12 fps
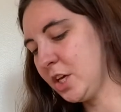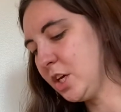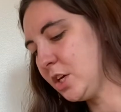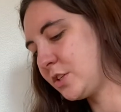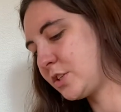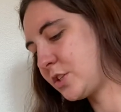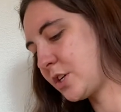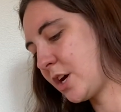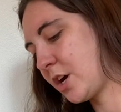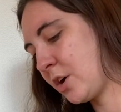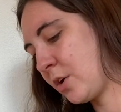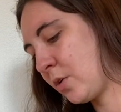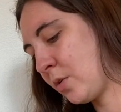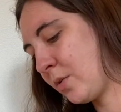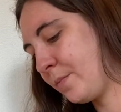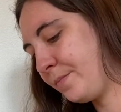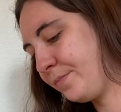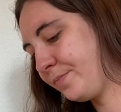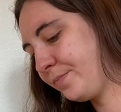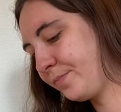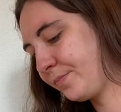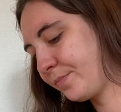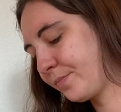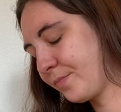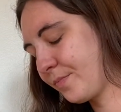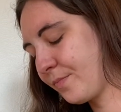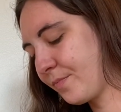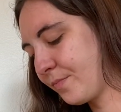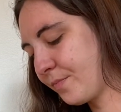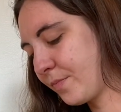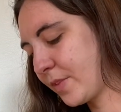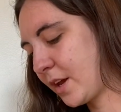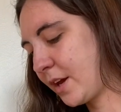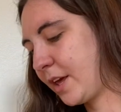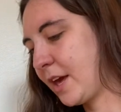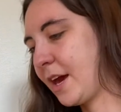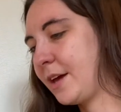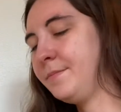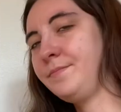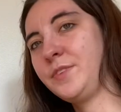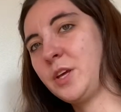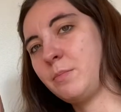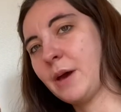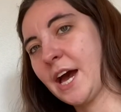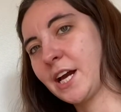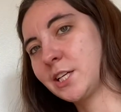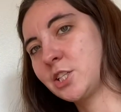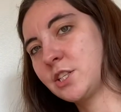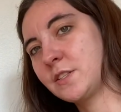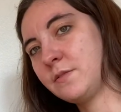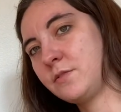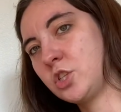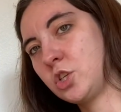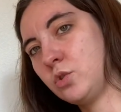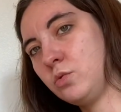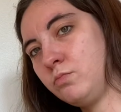So, again, in packages of two,